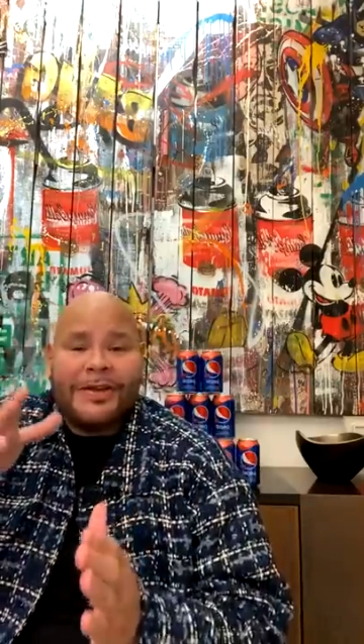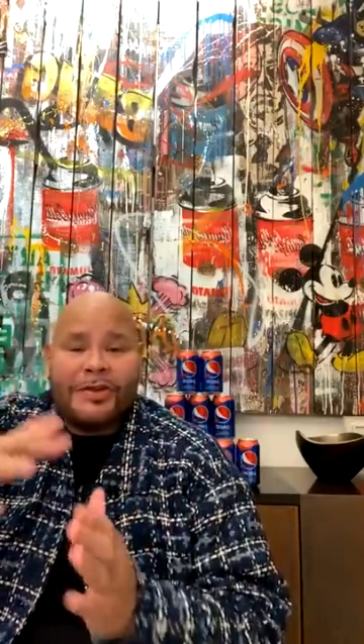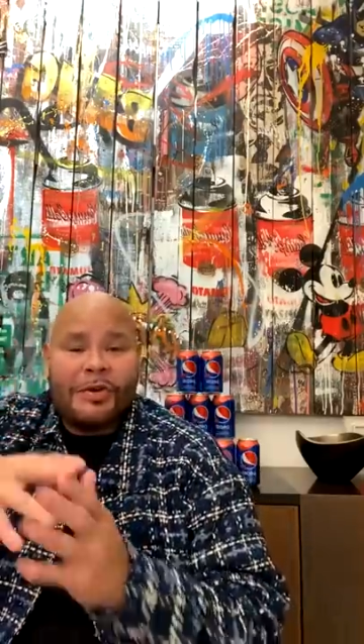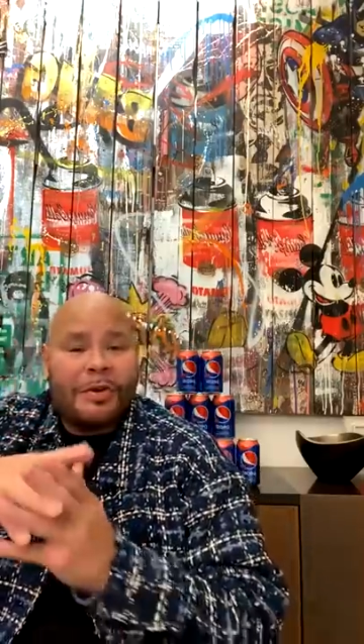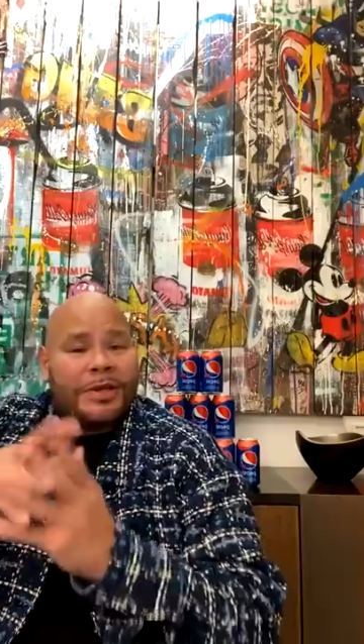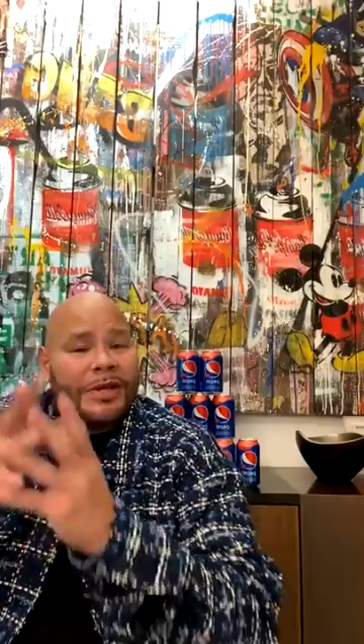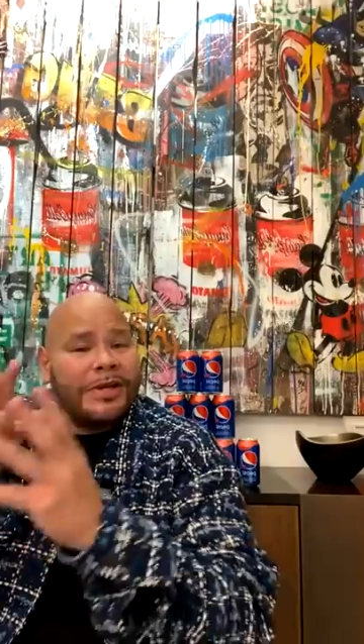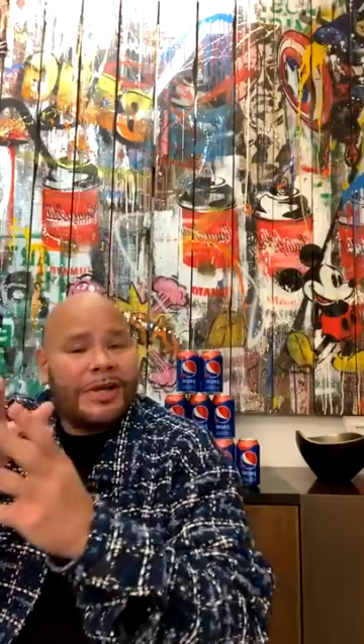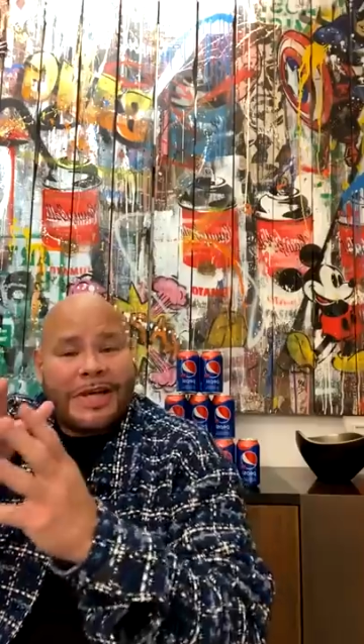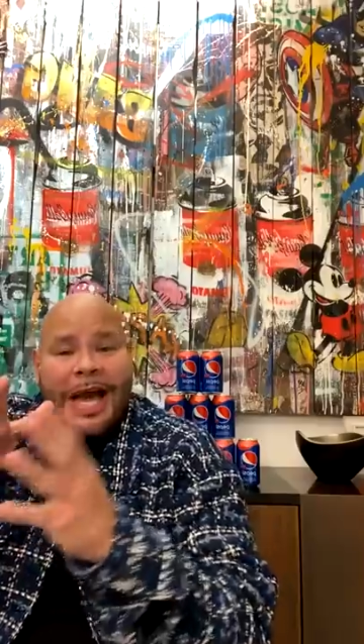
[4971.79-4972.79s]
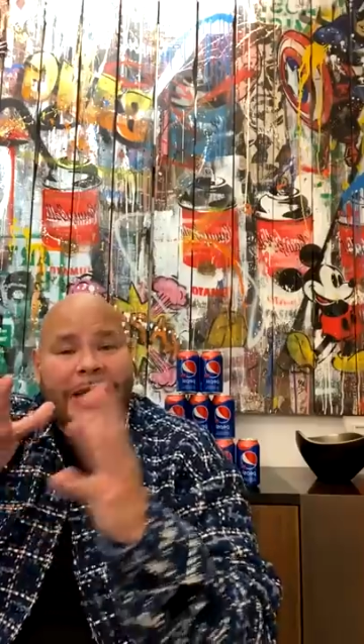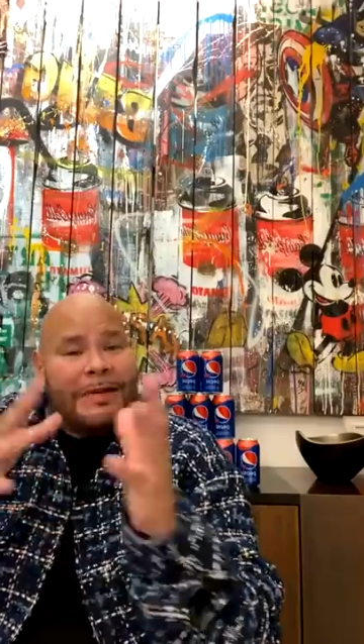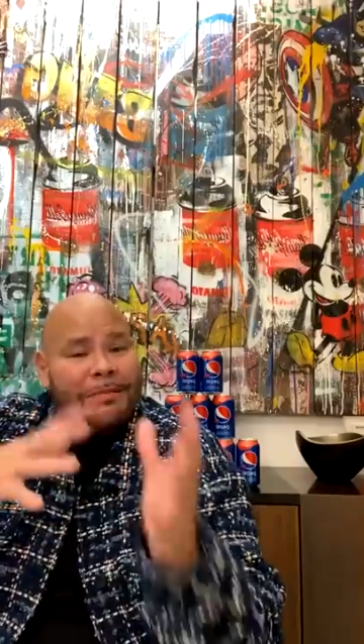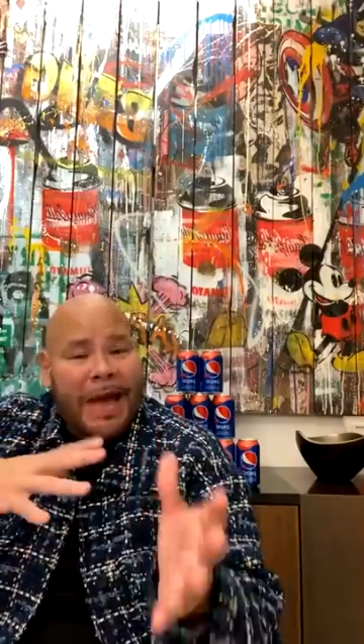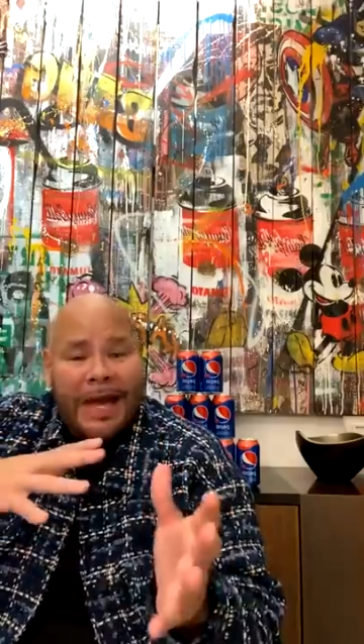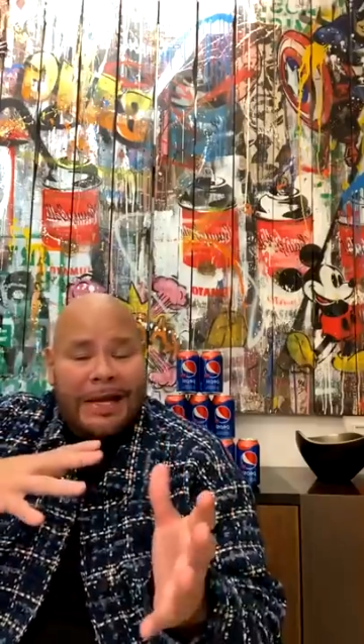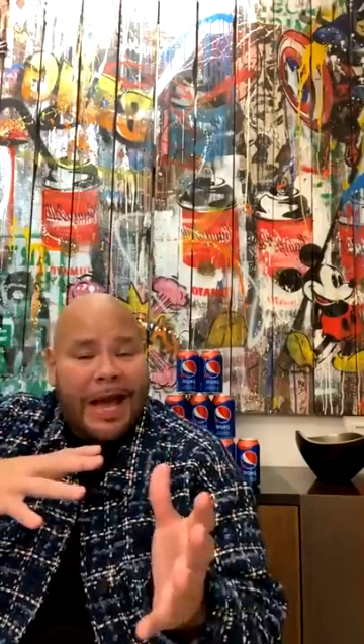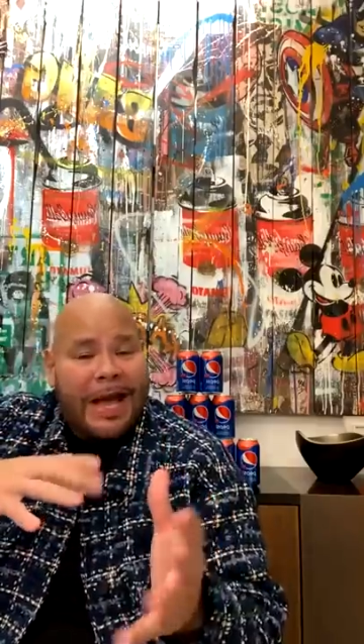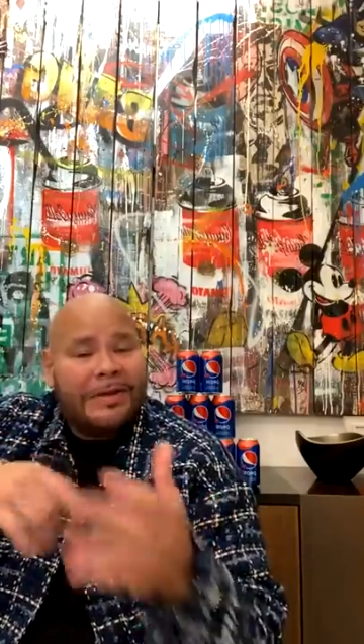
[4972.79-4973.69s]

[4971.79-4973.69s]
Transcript: you want the good guy and the bad guy,